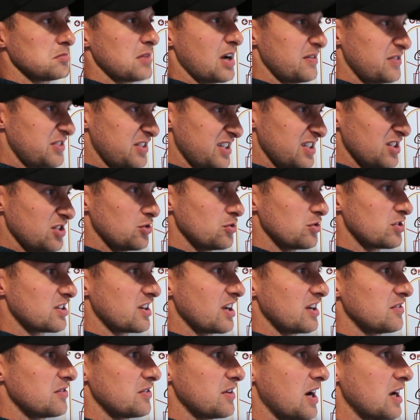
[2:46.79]
I've seen you
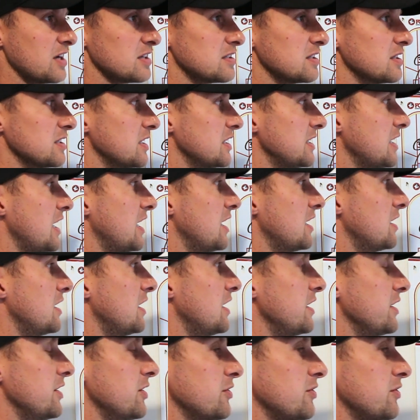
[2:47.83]
skate faster than that.